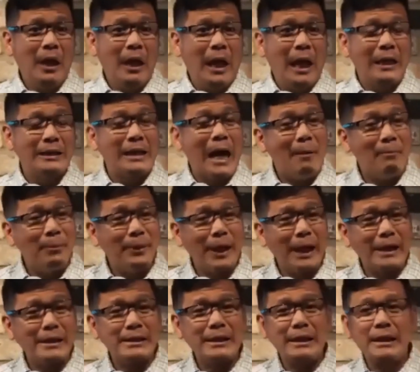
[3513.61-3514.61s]
And that
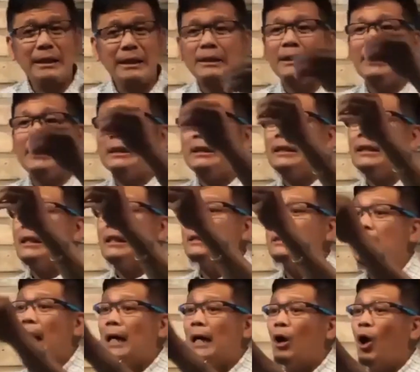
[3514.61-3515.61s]
blessing is
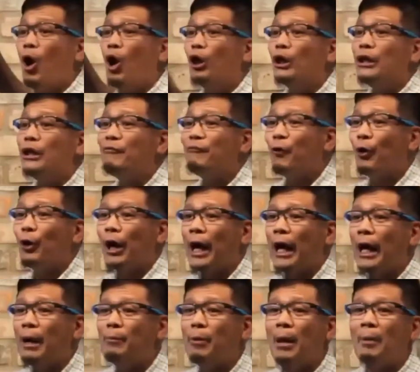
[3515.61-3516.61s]
not only for
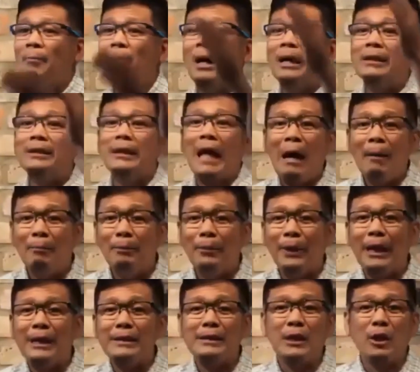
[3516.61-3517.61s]
Abram, but that
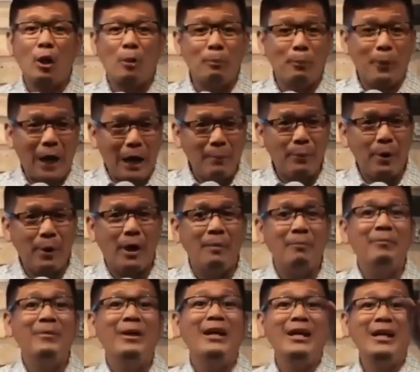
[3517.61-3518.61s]
blessing of
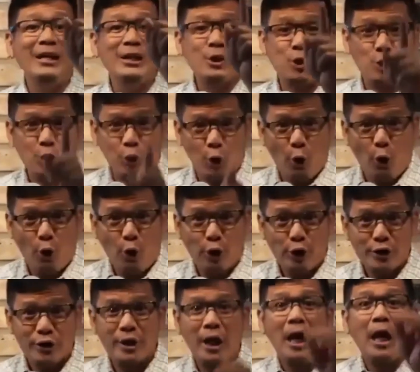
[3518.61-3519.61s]
Abram is
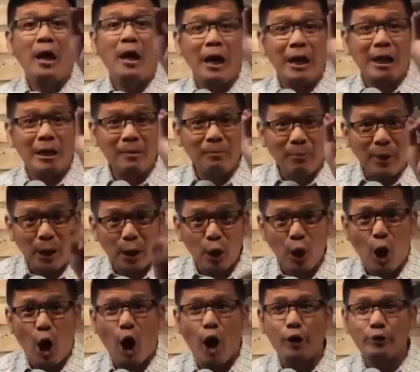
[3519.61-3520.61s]
yours. It
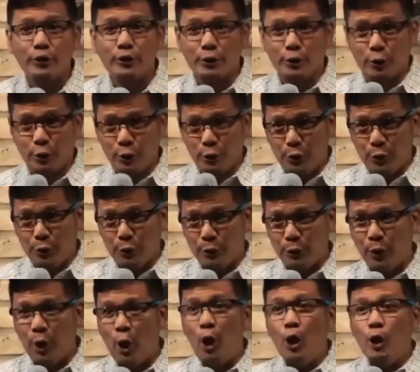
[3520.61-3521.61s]
belongs to
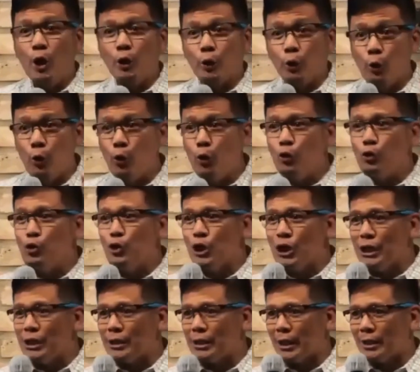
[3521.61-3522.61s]
you through
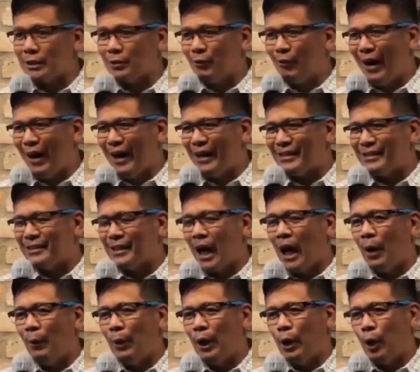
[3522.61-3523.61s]
Jesus Christ,
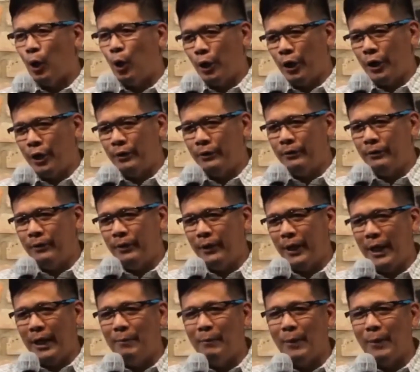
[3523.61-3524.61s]
our Lord.
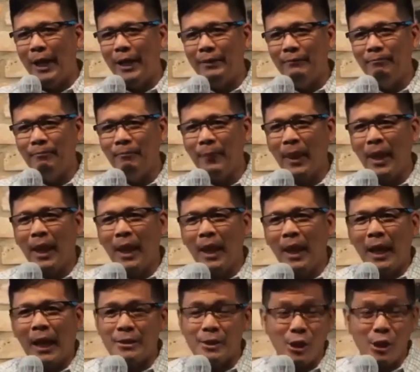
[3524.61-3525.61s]
Amen.
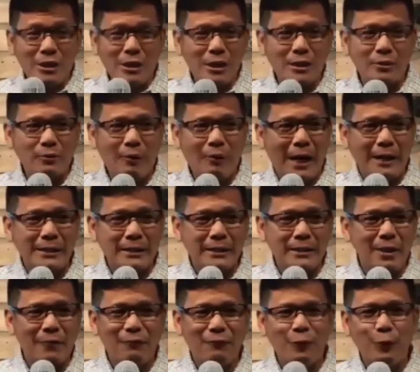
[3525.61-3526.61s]
Jesus Christ is
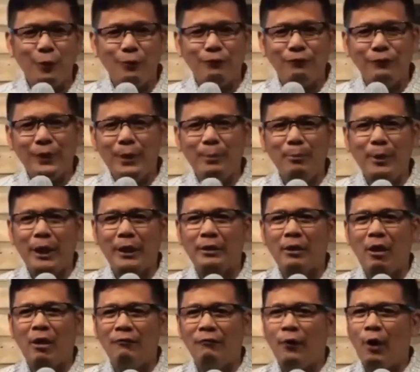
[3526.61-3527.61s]
the fulfillment
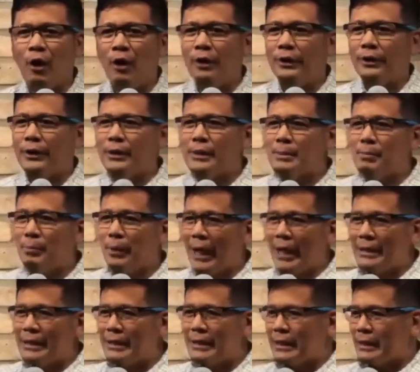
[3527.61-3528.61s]
of all these
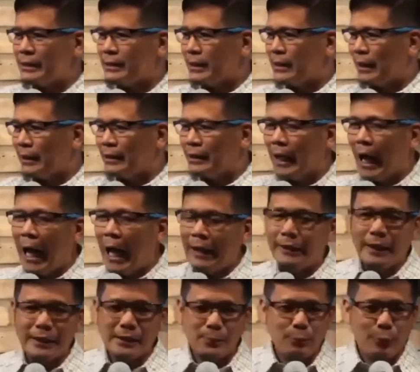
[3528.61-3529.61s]
blessings that God
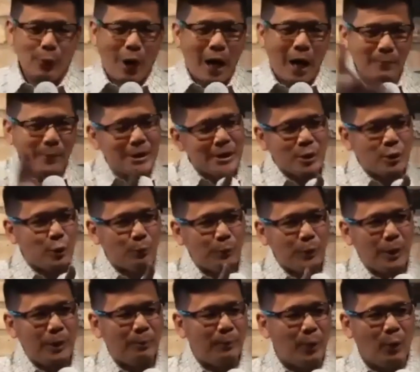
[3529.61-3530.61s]
has promised to
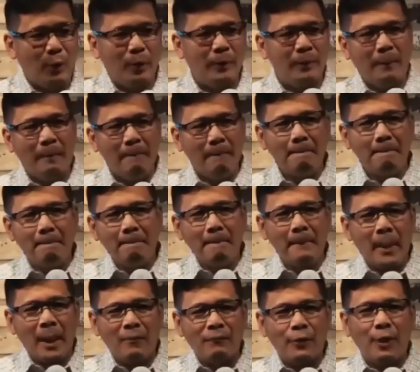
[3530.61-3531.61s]
people
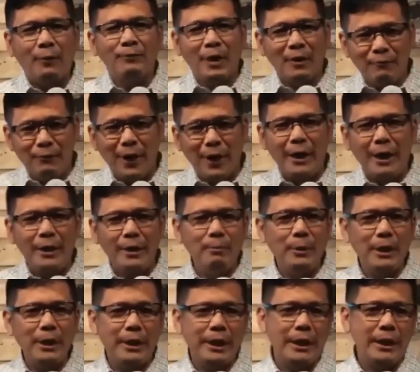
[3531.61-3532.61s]
from the very
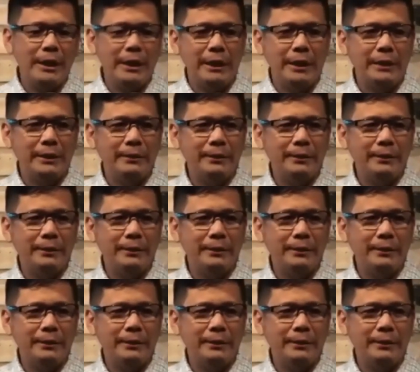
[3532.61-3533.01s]
beginning.